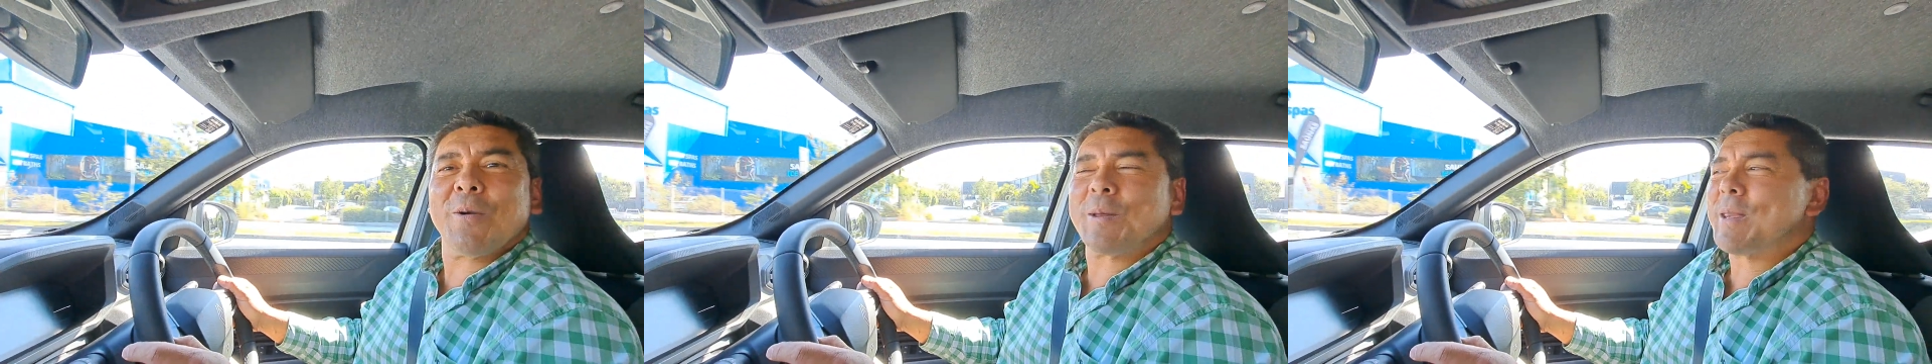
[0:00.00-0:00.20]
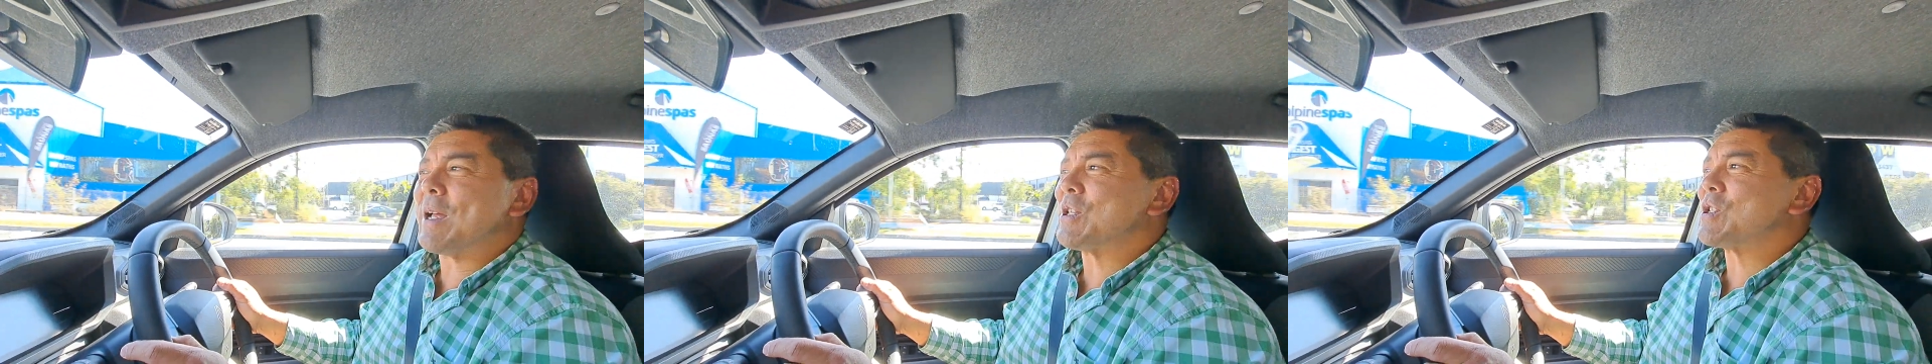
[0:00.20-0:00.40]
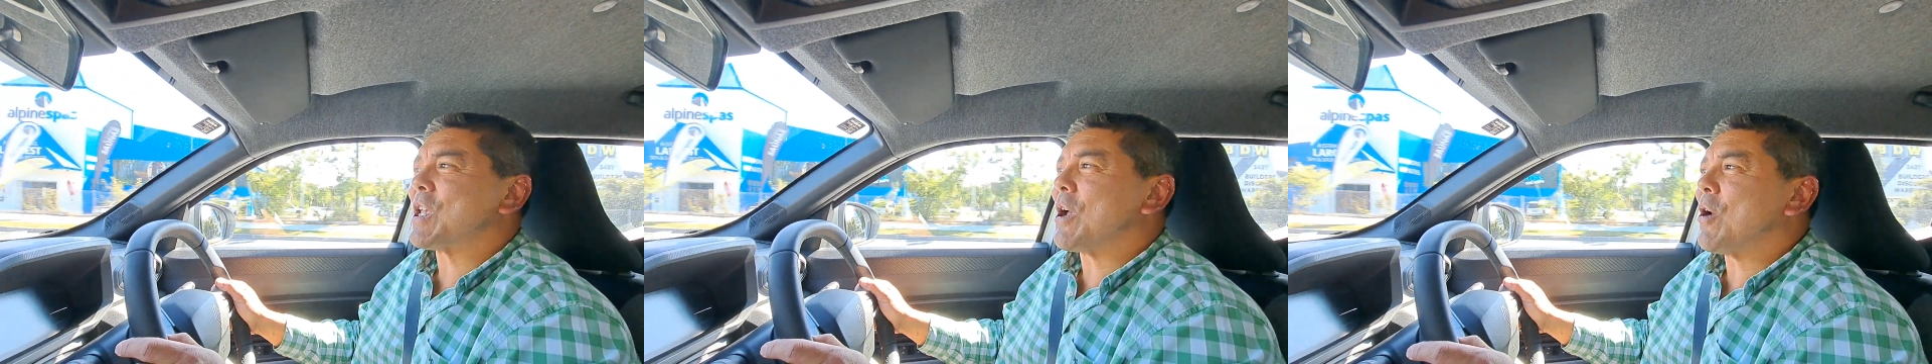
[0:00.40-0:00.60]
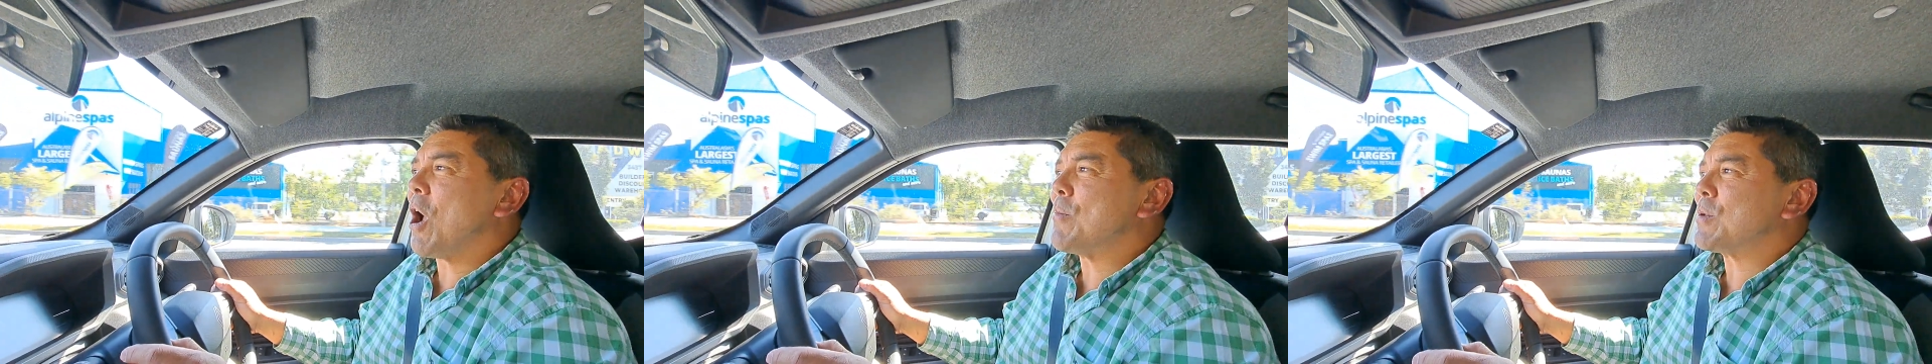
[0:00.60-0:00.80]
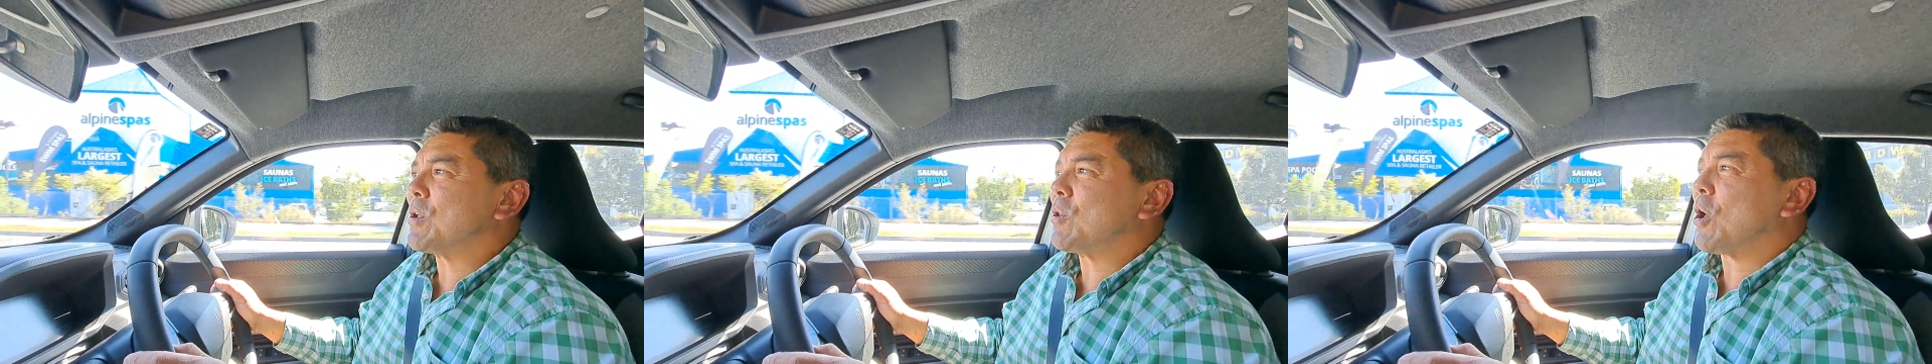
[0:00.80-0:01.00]
and that's so.
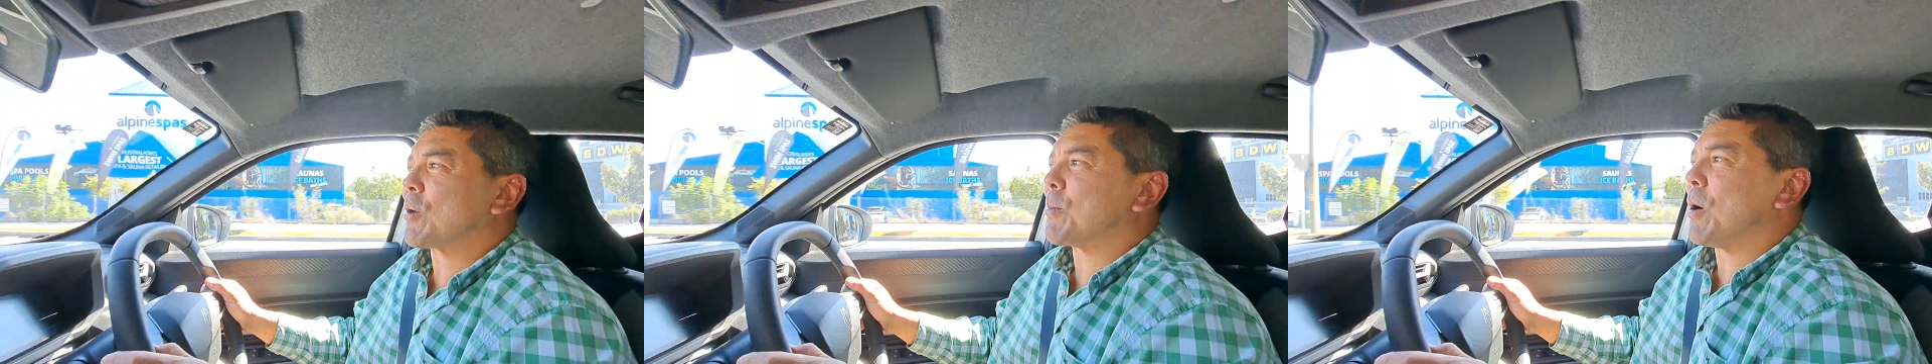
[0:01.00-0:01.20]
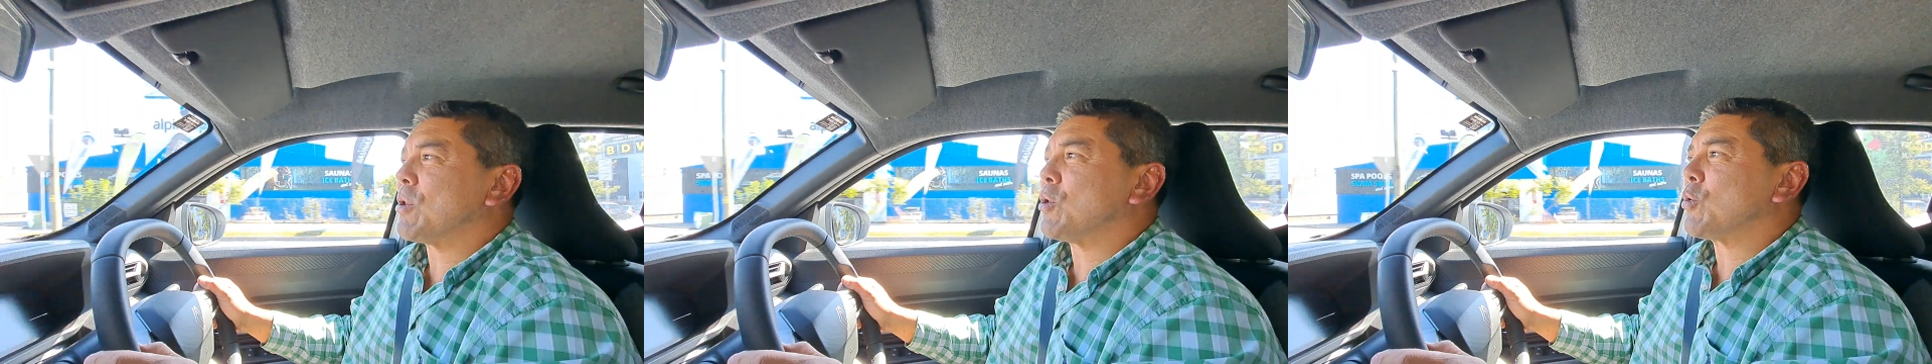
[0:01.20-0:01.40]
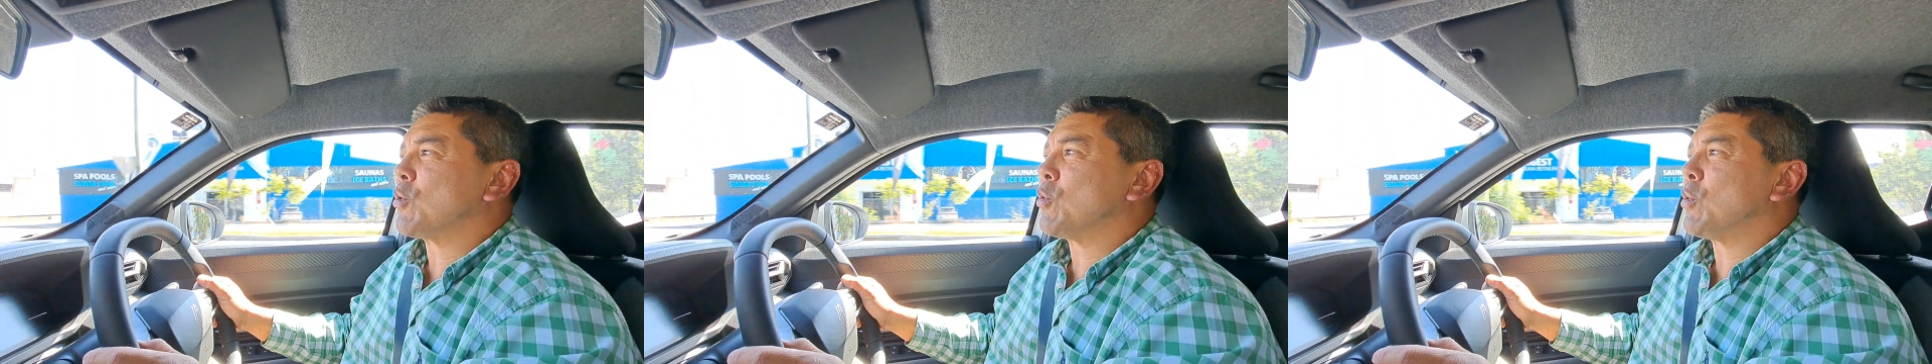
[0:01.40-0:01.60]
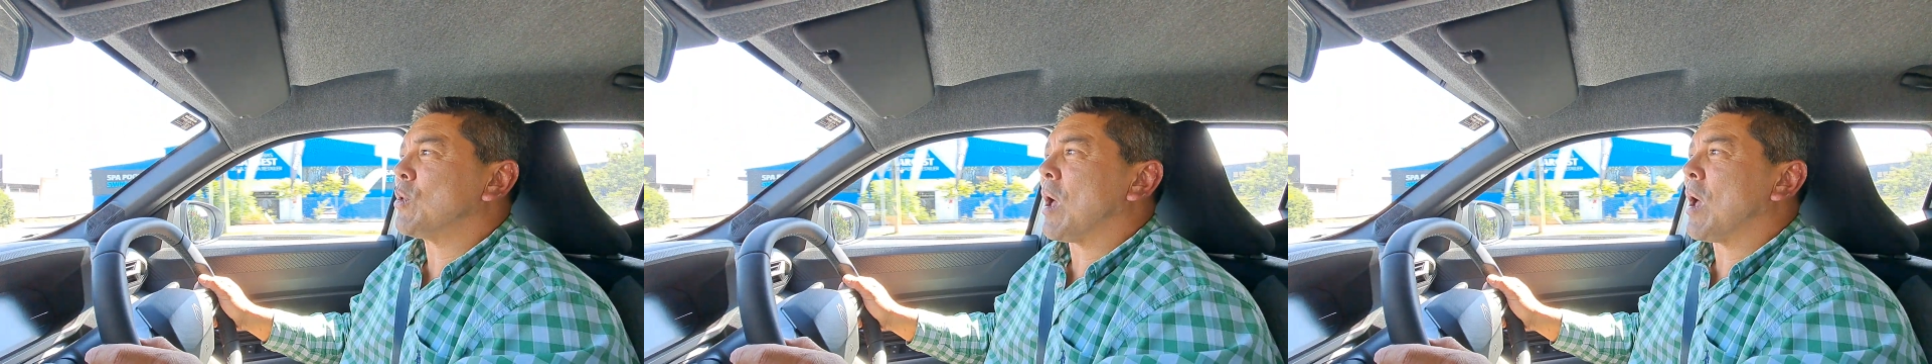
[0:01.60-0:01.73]
Hope you like my little